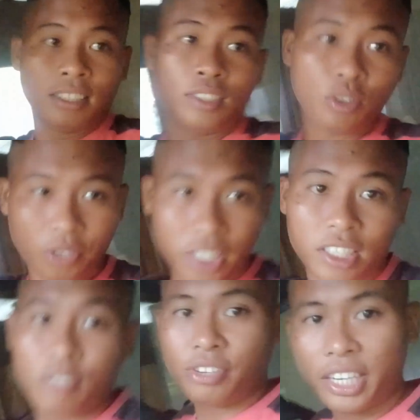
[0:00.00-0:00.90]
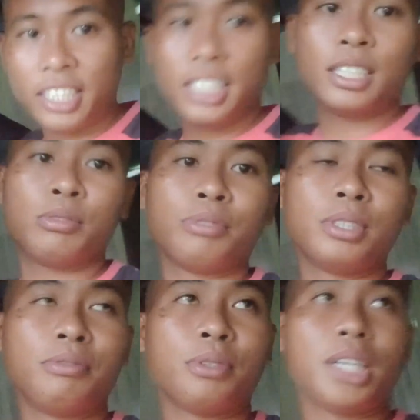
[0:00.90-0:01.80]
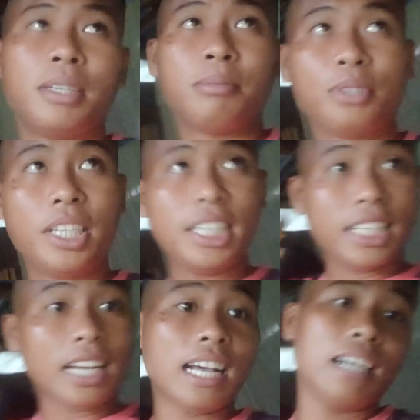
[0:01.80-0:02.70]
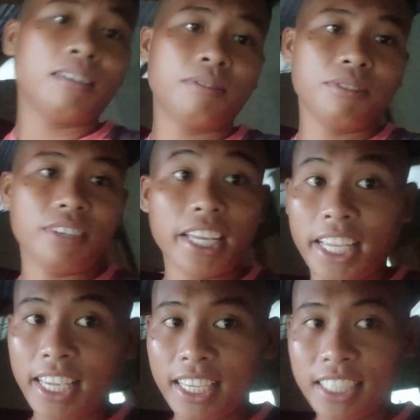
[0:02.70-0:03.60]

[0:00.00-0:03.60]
So it is already 6:44 in the morning and I'm ready